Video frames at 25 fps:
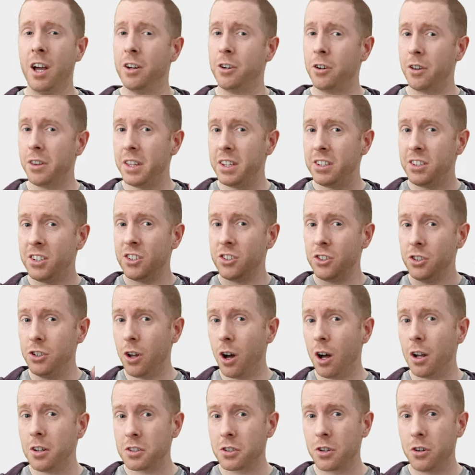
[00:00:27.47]
Now this is
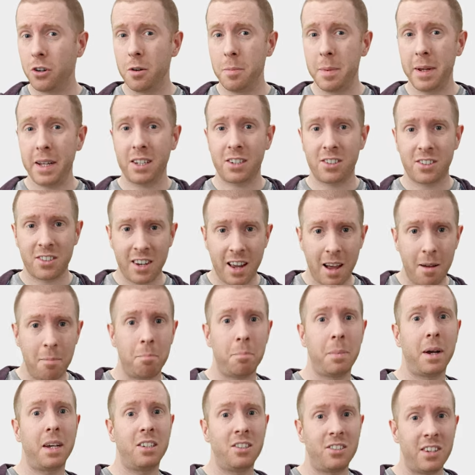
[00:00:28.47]
not going to be a
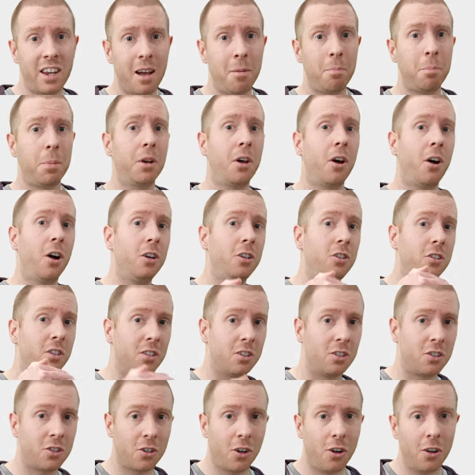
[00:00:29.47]
step-by-step on how to
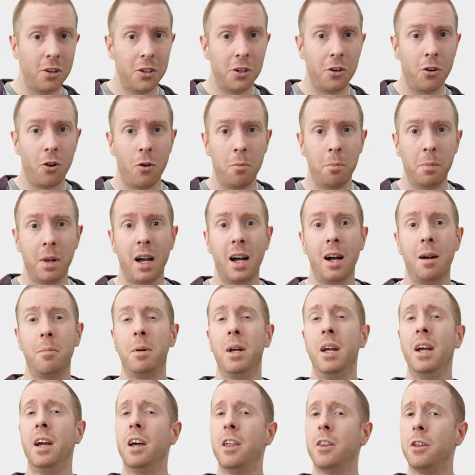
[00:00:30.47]
install your home
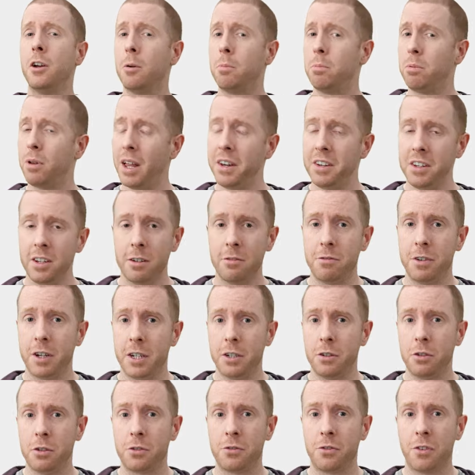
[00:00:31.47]
lab. There are plenty of
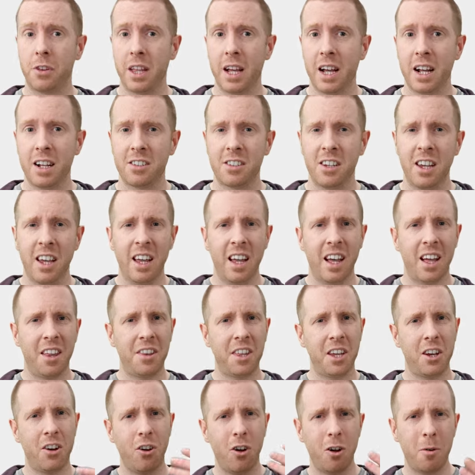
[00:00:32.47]
videos for that, and
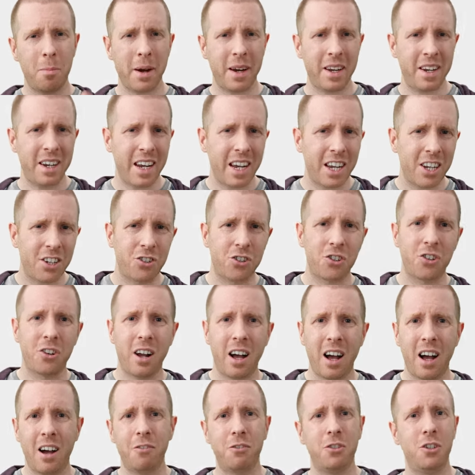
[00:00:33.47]
they all by nature
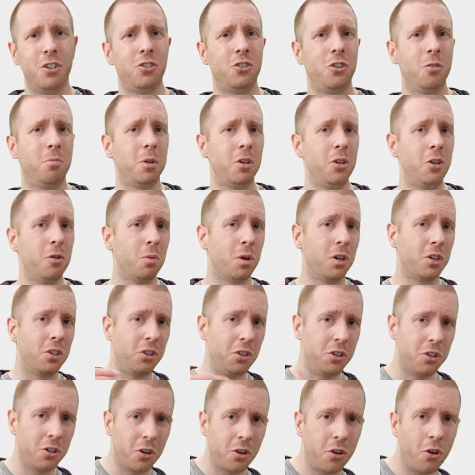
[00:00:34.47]
have to assume that you want
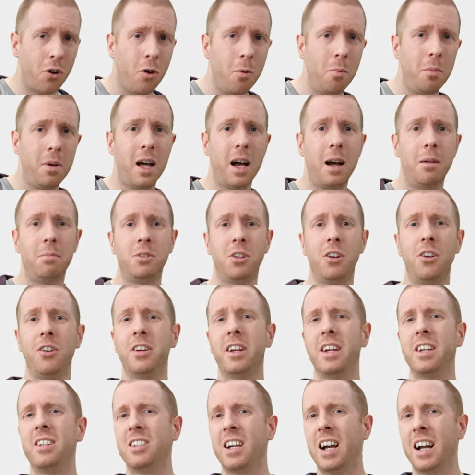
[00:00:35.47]
your home lab to
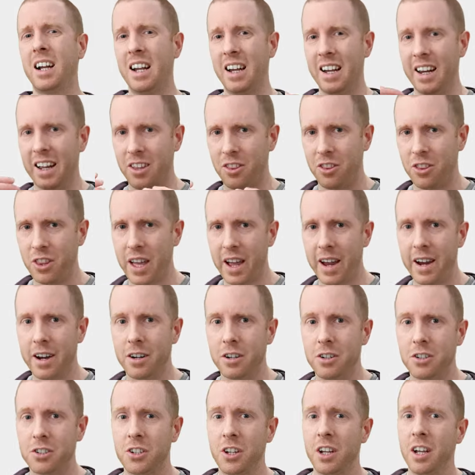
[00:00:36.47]
look exactly like
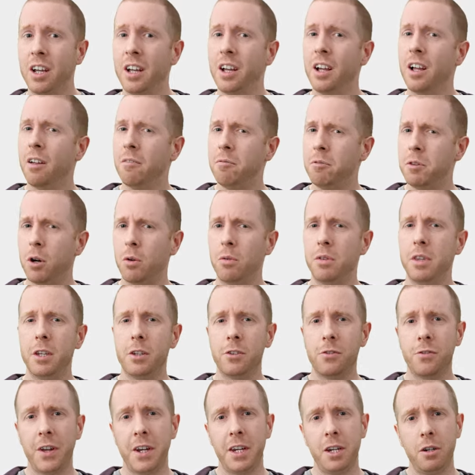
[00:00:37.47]
theirs. No,
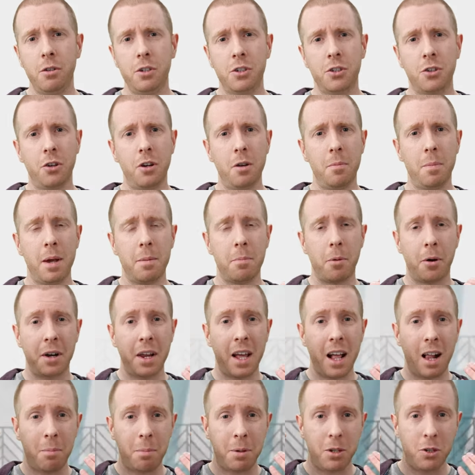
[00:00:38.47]
this video is going to be about
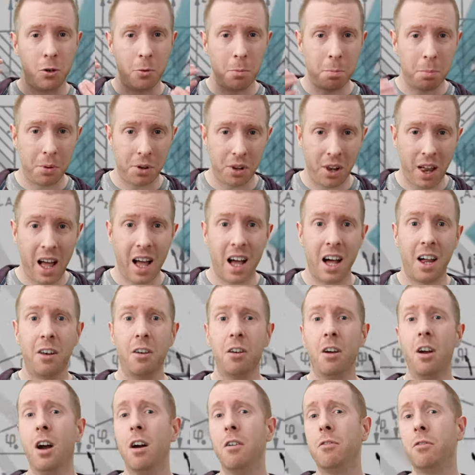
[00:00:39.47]
helping you
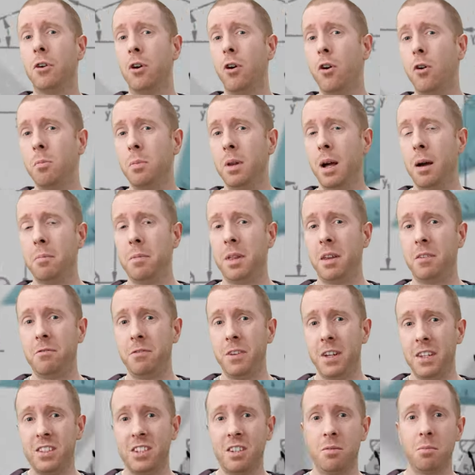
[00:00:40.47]
plan for a home lab that
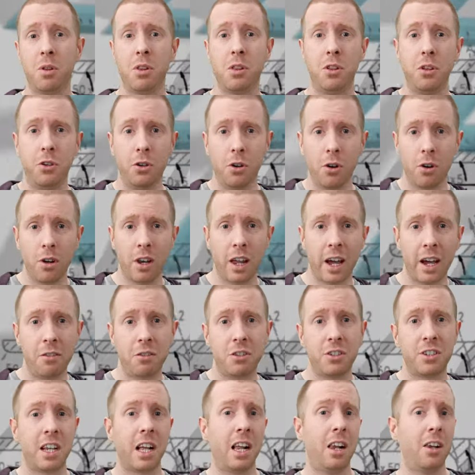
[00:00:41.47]
fits in with your
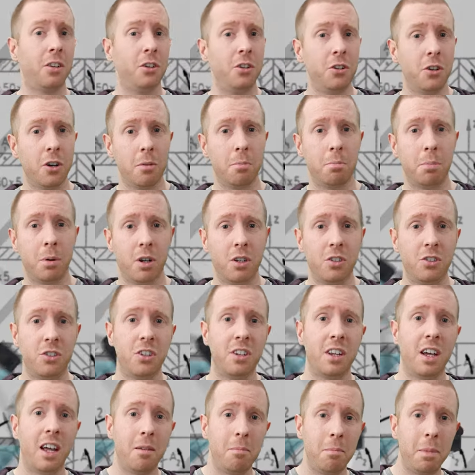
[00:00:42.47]
lifestyle, your
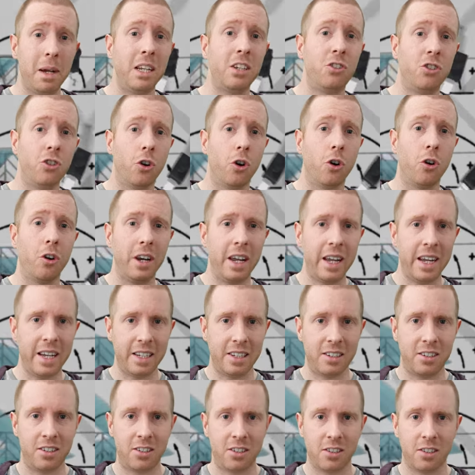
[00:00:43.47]
budget, and meets your
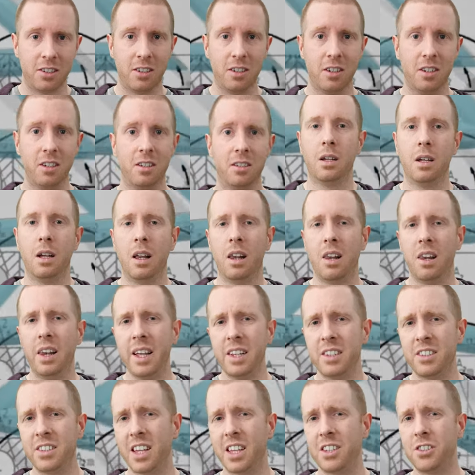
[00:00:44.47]
needs.
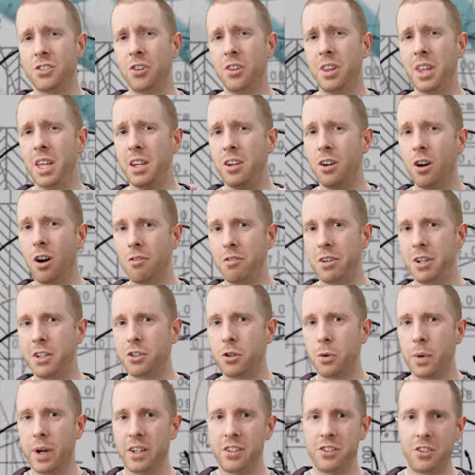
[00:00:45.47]
Let's answer the obvious
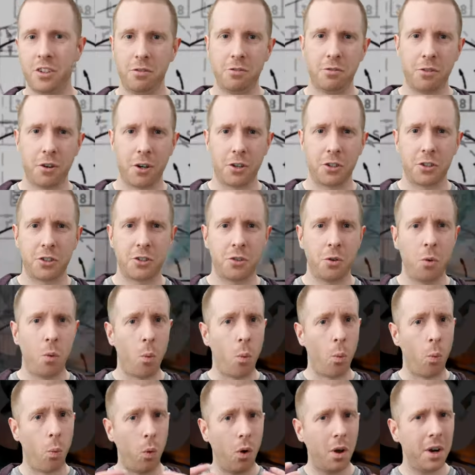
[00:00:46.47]
question first.
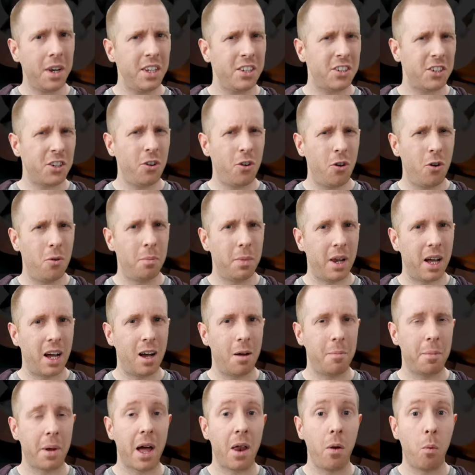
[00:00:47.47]
What is a home
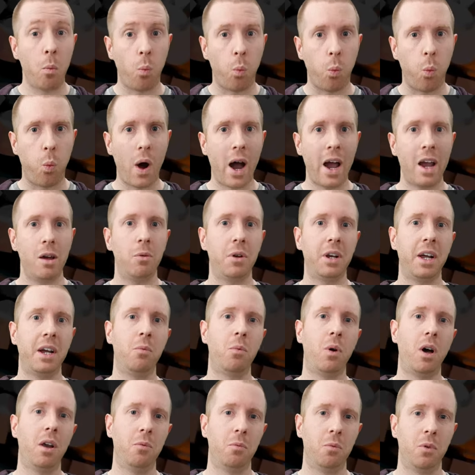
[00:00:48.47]
lab and why would I
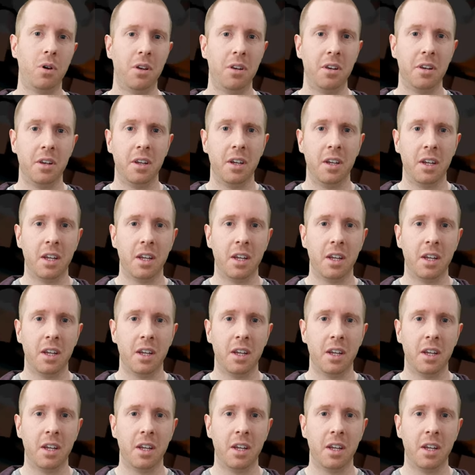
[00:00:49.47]
want one?